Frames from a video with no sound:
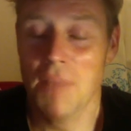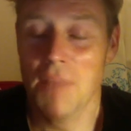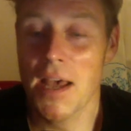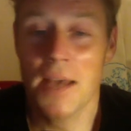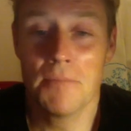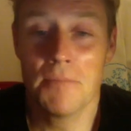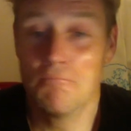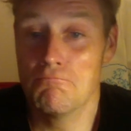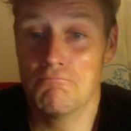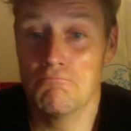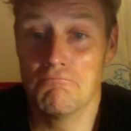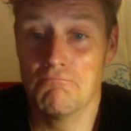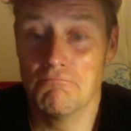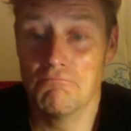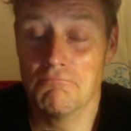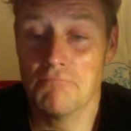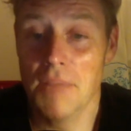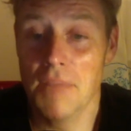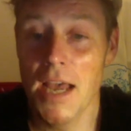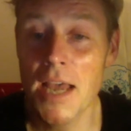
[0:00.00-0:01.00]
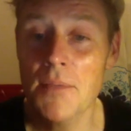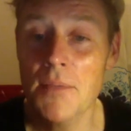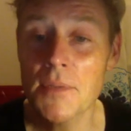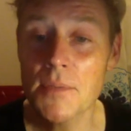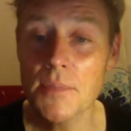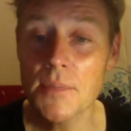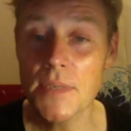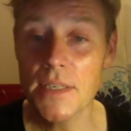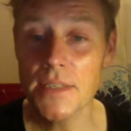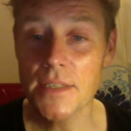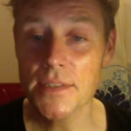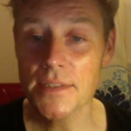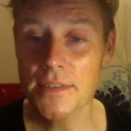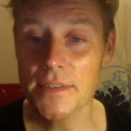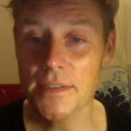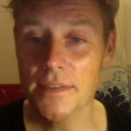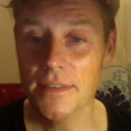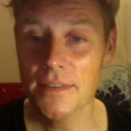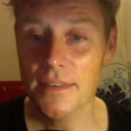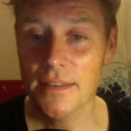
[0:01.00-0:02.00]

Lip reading: I'm at peace,